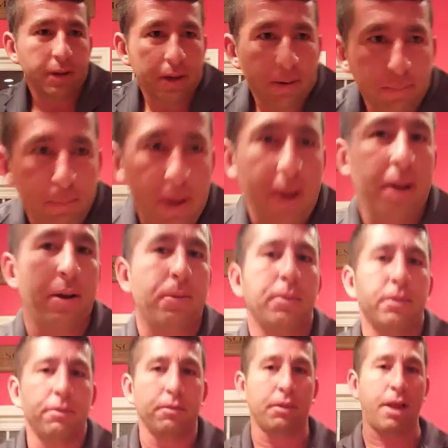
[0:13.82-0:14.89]
I'm back
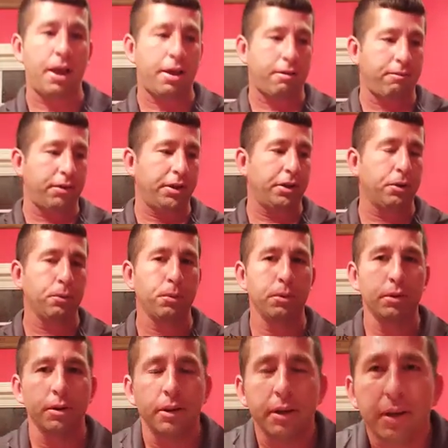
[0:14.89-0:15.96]
with a live video.
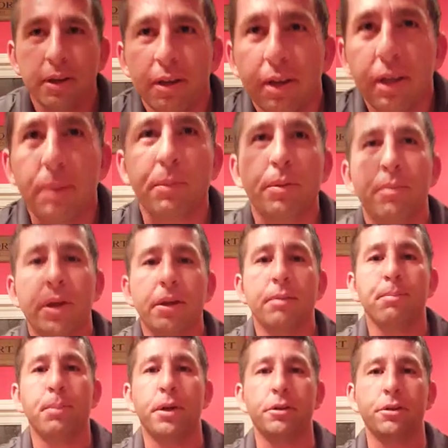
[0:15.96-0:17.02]
I've been
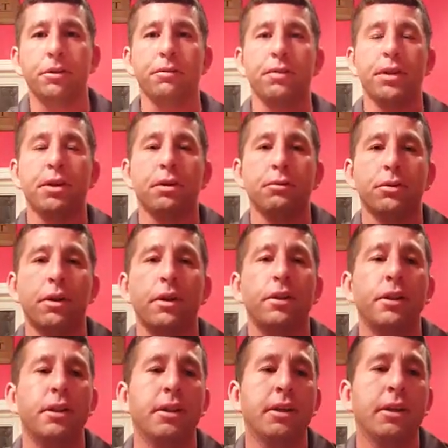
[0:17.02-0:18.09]
making picture videos
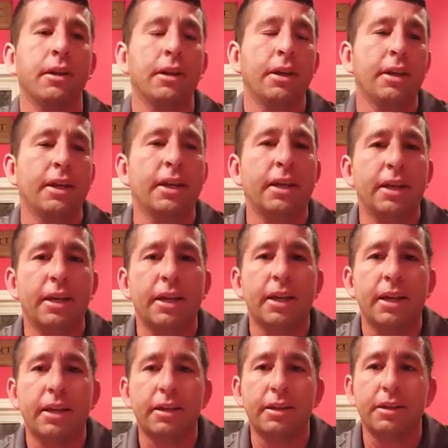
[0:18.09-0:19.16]
lately.
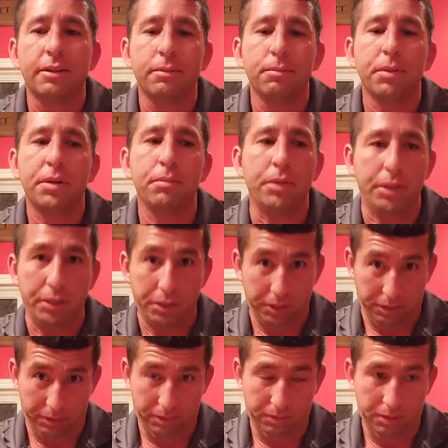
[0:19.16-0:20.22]
Uh, been
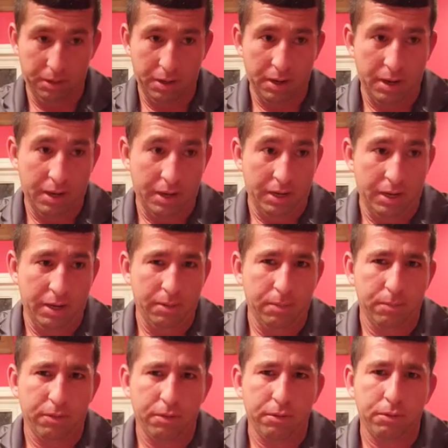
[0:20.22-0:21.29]
busy.
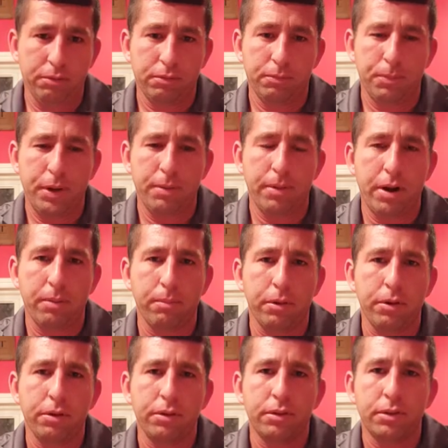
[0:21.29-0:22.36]
Well, it's been about a
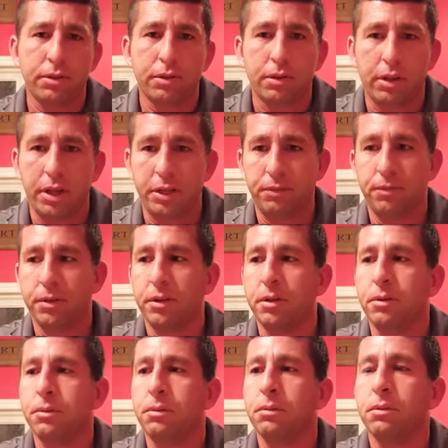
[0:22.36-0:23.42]
month since the last
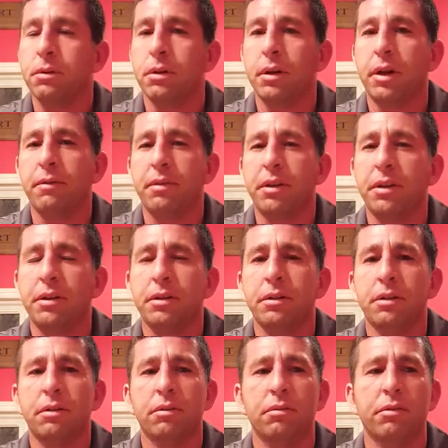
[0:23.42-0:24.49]
video.
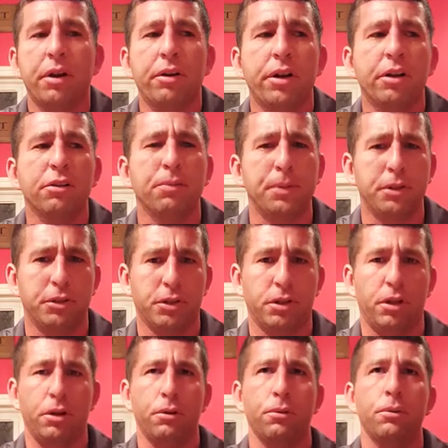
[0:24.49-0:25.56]
Everything around here has been
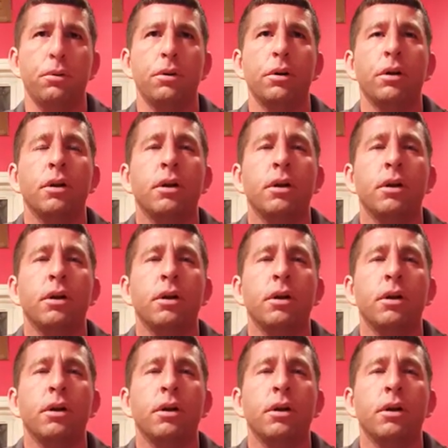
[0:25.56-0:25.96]
slow.